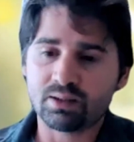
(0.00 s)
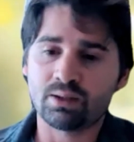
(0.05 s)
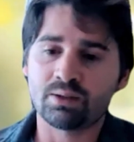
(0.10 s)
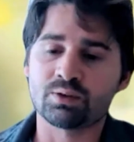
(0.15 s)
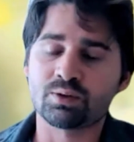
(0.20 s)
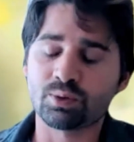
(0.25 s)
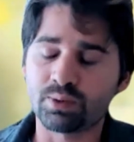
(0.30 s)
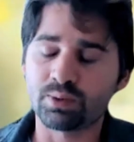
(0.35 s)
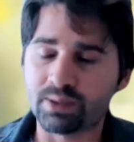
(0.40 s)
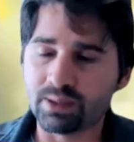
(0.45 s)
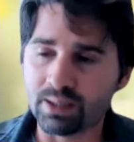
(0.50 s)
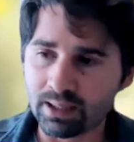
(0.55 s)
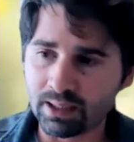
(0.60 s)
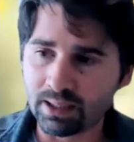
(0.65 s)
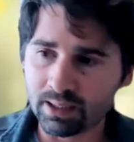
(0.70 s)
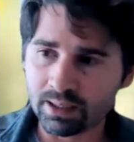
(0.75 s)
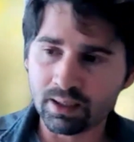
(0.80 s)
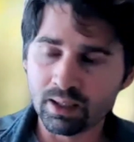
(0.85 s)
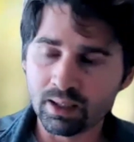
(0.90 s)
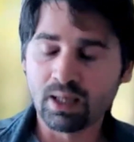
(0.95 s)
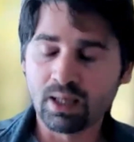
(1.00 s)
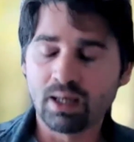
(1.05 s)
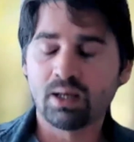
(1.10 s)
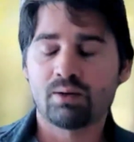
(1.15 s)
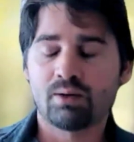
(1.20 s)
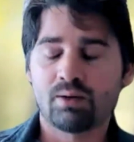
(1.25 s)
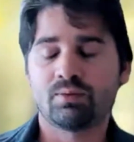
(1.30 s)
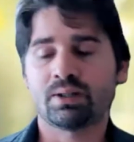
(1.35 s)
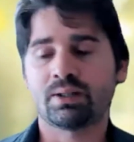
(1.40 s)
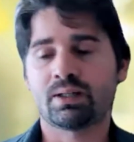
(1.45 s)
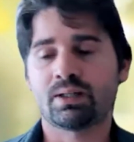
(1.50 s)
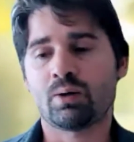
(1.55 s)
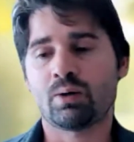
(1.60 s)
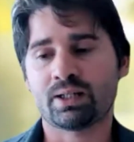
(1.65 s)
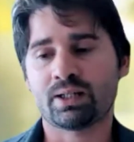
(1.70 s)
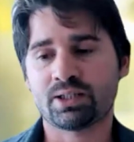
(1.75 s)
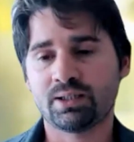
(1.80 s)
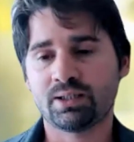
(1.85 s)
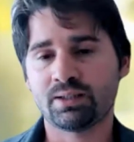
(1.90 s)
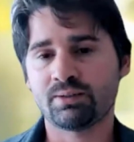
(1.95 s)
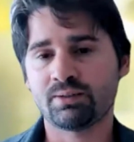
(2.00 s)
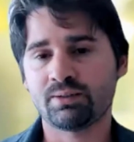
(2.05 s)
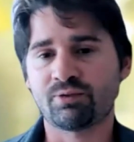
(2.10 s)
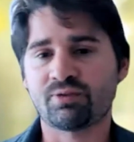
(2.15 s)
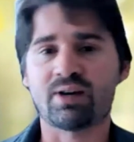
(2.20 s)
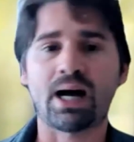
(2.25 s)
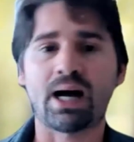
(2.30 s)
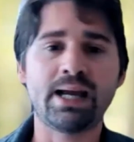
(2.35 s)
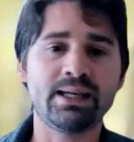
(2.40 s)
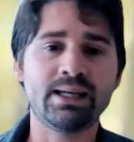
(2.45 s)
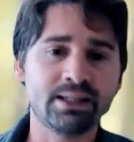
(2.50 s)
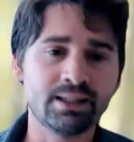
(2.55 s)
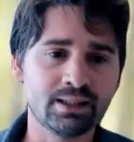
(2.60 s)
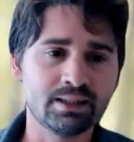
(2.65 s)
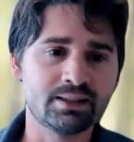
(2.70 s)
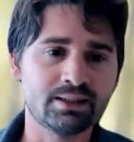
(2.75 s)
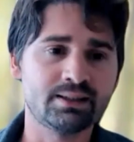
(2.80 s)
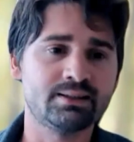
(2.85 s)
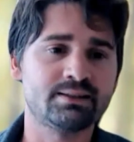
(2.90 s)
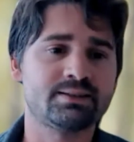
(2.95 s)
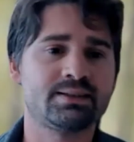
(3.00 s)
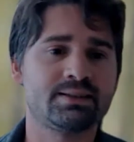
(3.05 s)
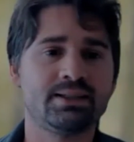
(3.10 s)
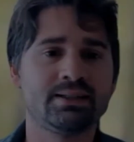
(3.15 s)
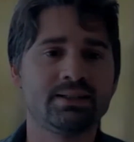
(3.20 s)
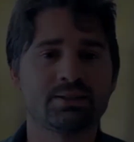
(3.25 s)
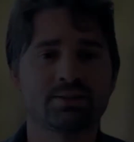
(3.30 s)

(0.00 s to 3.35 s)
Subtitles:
And today we are now actually finally seeing